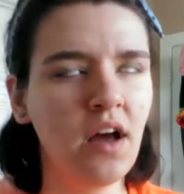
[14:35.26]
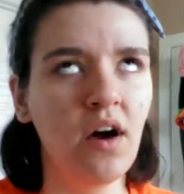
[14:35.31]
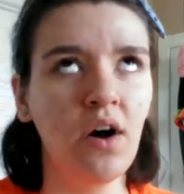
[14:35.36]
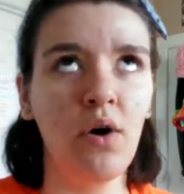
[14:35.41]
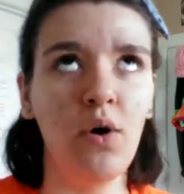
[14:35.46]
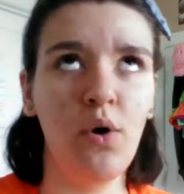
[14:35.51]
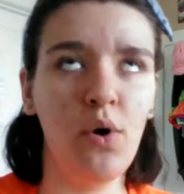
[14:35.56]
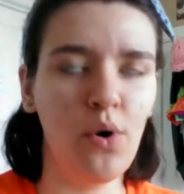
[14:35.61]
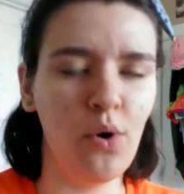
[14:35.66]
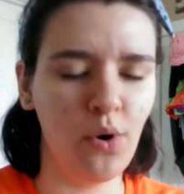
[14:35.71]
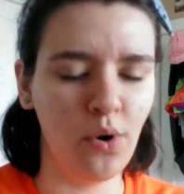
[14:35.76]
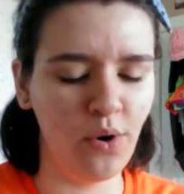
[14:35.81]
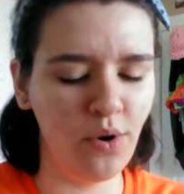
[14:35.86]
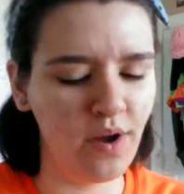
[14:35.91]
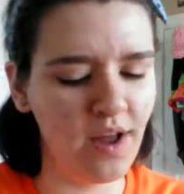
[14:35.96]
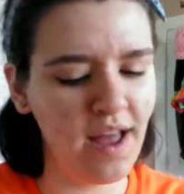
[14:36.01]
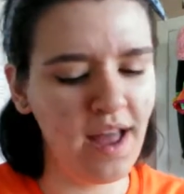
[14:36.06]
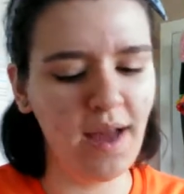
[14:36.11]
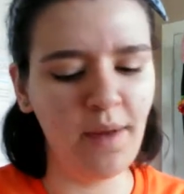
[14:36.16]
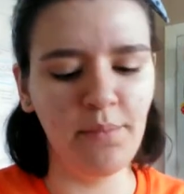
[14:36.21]
whew,
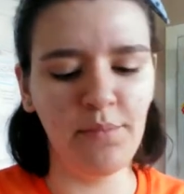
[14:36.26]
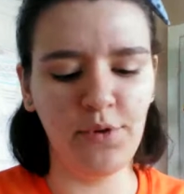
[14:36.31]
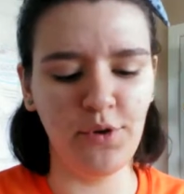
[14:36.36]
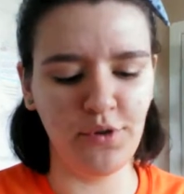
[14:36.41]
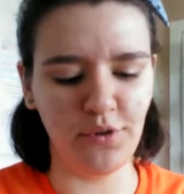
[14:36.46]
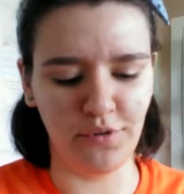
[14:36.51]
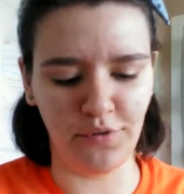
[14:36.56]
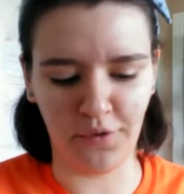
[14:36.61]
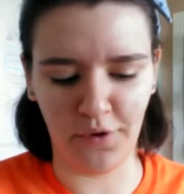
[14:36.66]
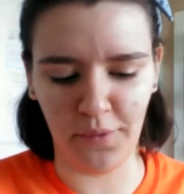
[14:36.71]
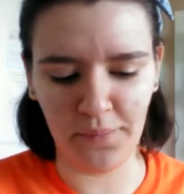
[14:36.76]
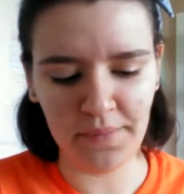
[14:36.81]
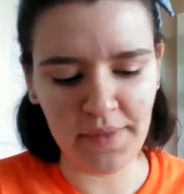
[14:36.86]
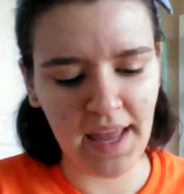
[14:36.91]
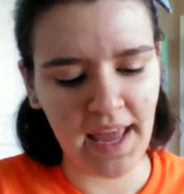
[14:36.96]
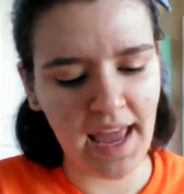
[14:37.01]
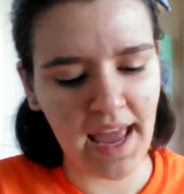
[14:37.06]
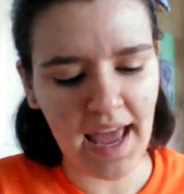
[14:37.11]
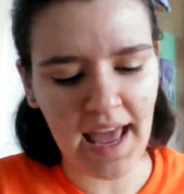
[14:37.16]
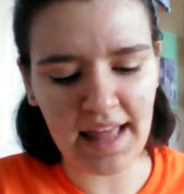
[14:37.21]
beautiful.
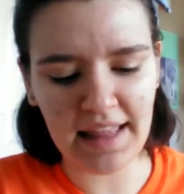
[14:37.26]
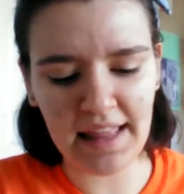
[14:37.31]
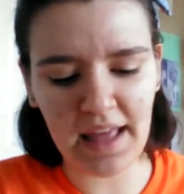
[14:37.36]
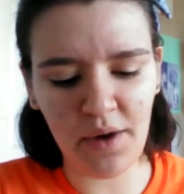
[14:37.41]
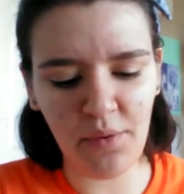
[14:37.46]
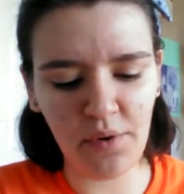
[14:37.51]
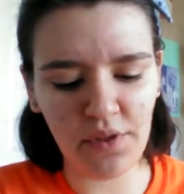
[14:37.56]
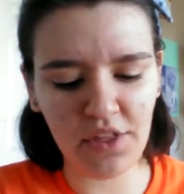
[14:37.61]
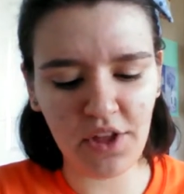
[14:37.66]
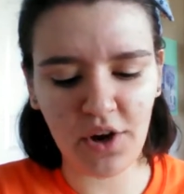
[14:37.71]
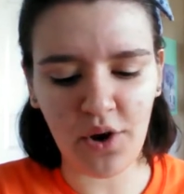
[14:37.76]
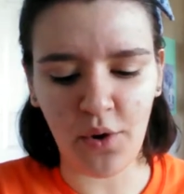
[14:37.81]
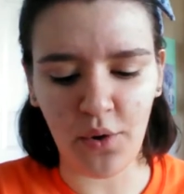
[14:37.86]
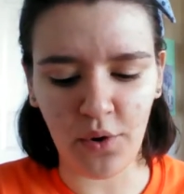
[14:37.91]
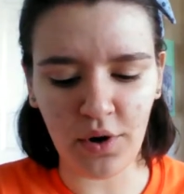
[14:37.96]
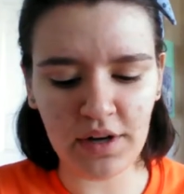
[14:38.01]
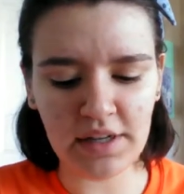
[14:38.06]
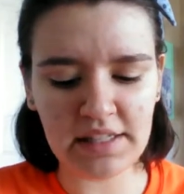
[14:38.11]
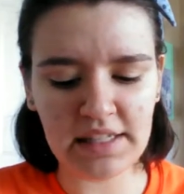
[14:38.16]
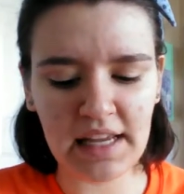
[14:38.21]
And then when the
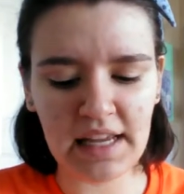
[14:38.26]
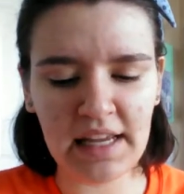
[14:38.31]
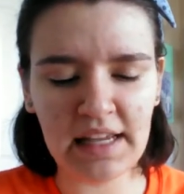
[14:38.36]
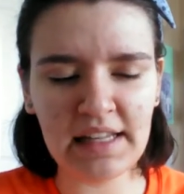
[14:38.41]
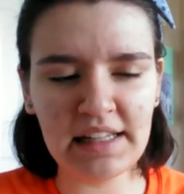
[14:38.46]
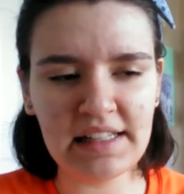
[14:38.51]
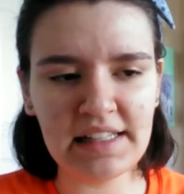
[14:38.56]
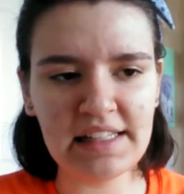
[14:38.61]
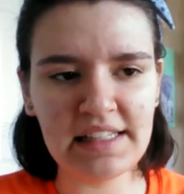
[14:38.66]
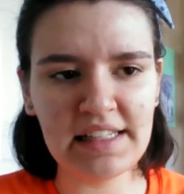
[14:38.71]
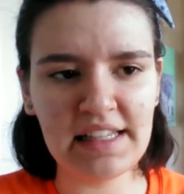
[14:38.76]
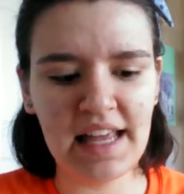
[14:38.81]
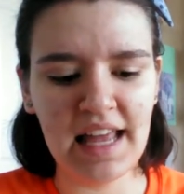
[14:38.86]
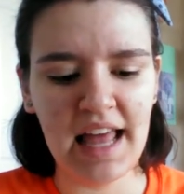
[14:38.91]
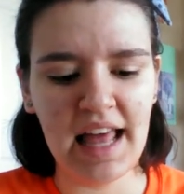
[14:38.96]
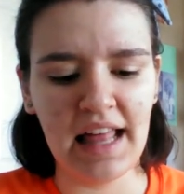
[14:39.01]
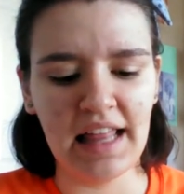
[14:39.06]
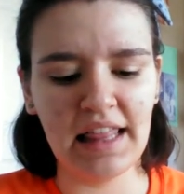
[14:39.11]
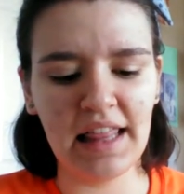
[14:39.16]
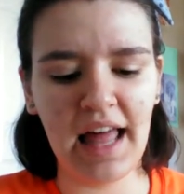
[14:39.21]
chorus hits,
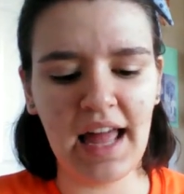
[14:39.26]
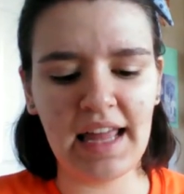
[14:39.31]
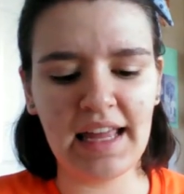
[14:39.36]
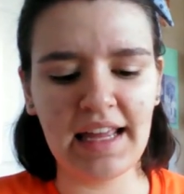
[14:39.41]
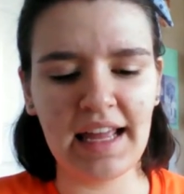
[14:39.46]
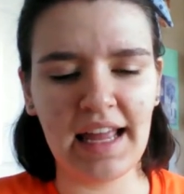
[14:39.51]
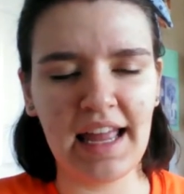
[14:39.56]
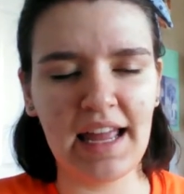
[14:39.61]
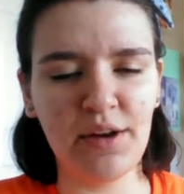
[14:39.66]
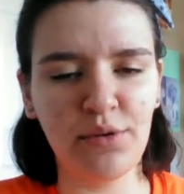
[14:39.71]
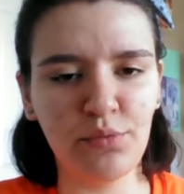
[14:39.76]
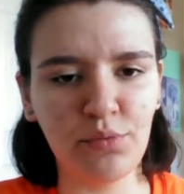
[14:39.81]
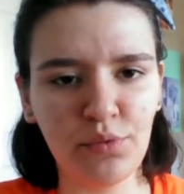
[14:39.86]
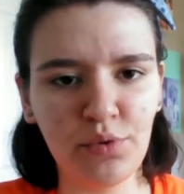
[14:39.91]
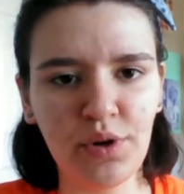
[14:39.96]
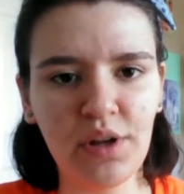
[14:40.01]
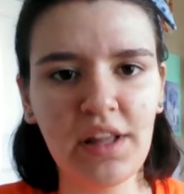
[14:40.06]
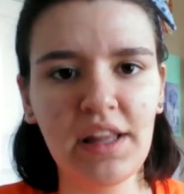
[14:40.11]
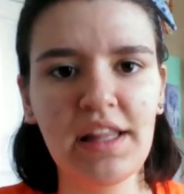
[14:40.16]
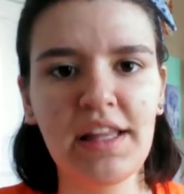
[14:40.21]
like, it
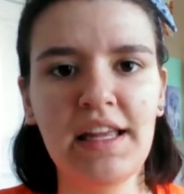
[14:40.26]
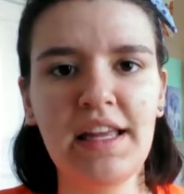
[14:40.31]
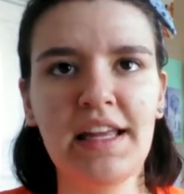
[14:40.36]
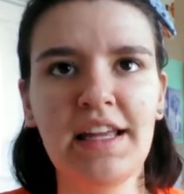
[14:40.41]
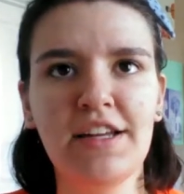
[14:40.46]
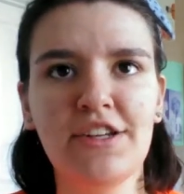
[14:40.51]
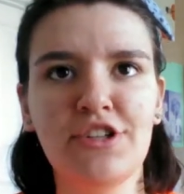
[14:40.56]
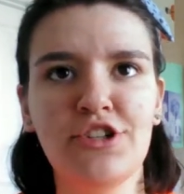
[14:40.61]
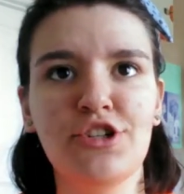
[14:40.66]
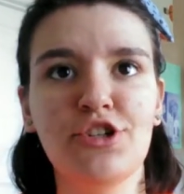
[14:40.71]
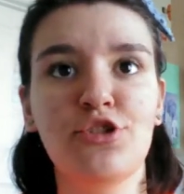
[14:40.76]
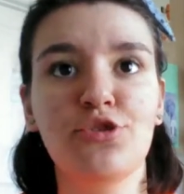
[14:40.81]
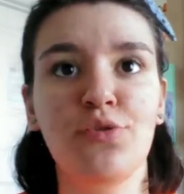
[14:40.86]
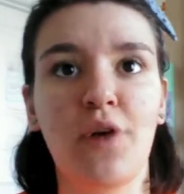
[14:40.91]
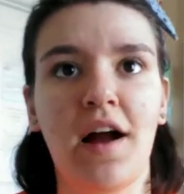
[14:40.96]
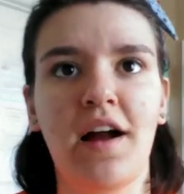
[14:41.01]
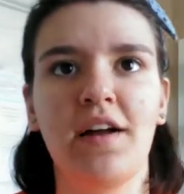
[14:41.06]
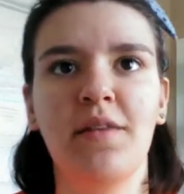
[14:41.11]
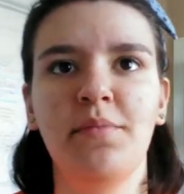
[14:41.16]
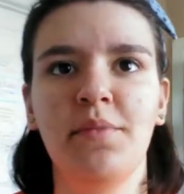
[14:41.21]
really
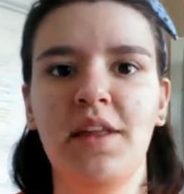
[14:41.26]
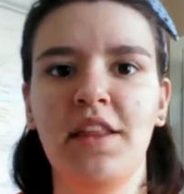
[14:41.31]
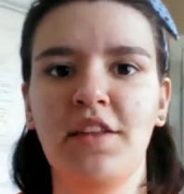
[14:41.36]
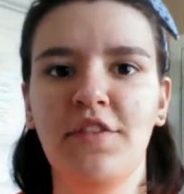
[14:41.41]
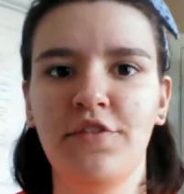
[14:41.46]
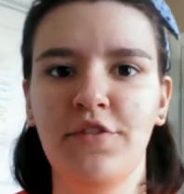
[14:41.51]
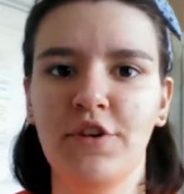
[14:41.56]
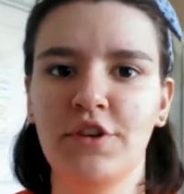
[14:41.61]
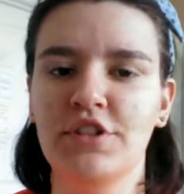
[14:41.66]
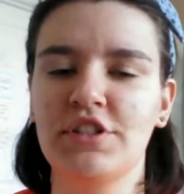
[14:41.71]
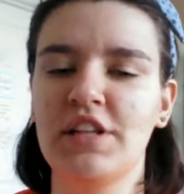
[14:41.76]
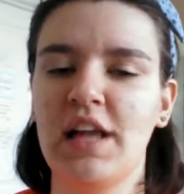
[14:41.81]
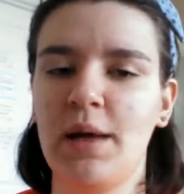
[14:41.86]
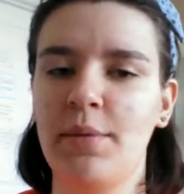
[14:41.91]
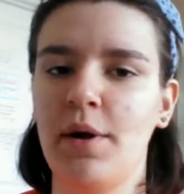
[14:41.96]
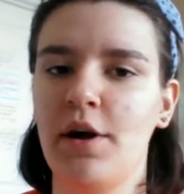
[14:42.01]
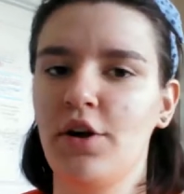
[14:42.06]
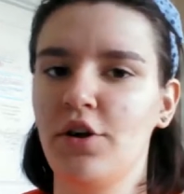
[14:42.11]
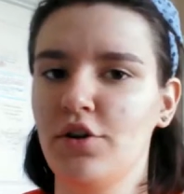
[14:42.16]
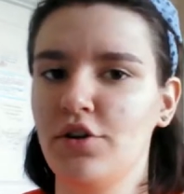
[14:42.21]
struck me the first time
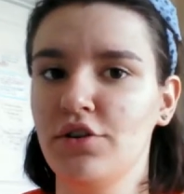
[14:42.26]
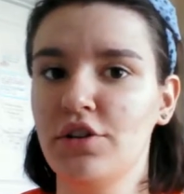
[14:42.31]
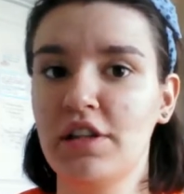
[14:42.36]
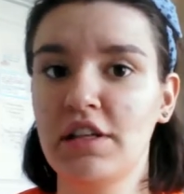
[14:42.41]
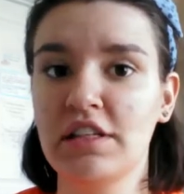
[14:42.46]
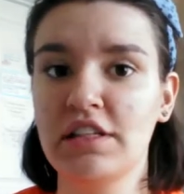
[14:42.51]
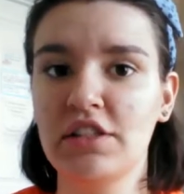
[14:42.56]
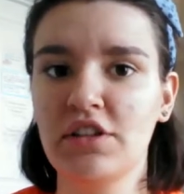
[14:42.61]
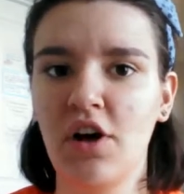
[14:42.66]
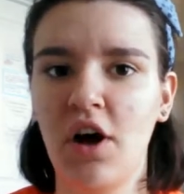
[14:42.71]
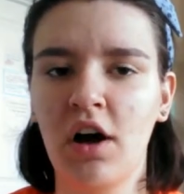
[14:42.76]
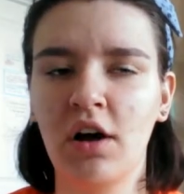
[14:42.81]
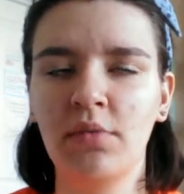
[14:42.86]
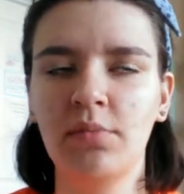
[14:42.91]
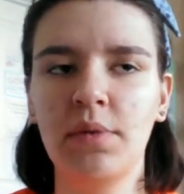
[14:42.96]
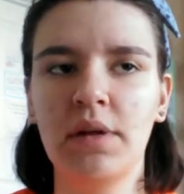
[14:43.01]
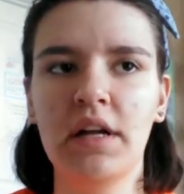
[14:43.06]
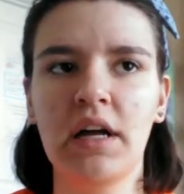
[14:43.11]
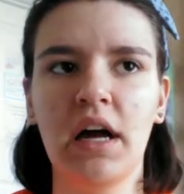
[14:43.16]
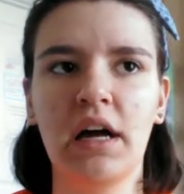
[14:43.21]
I heard this song,
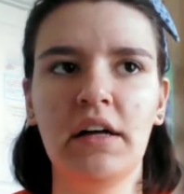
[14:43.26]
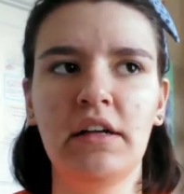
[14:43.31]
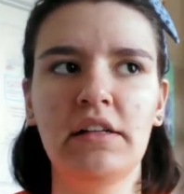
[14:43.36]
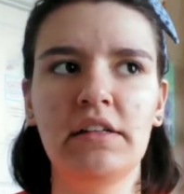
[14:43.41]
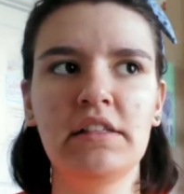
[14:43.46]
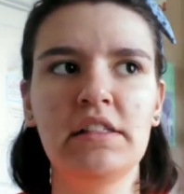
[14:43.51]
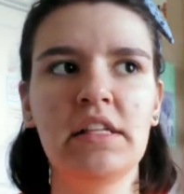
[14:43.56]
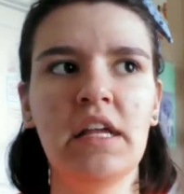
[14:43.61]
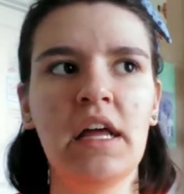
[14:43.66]
because